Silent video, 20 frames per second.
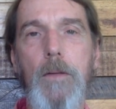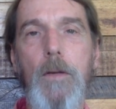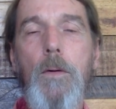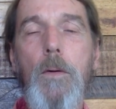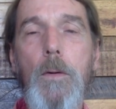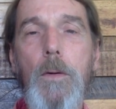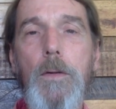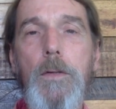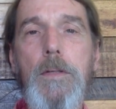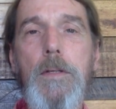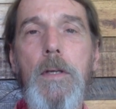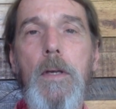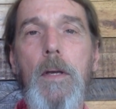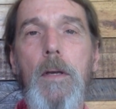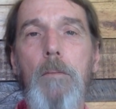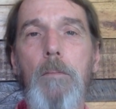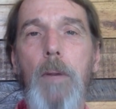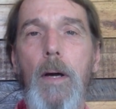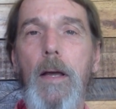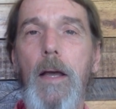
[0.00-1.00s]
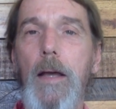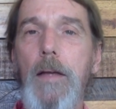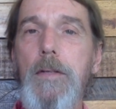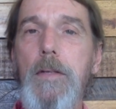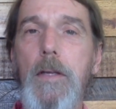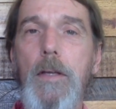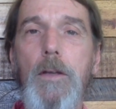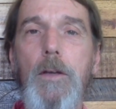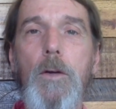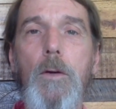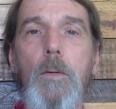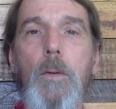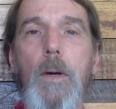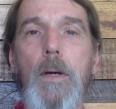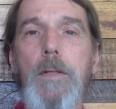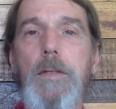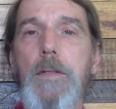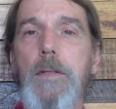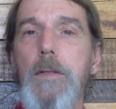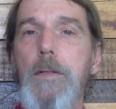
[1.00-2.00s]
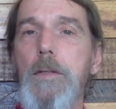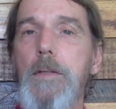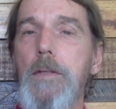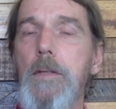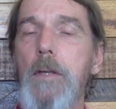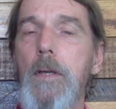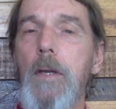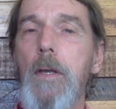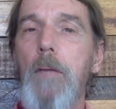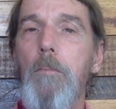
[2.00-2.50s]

course by asking you questions,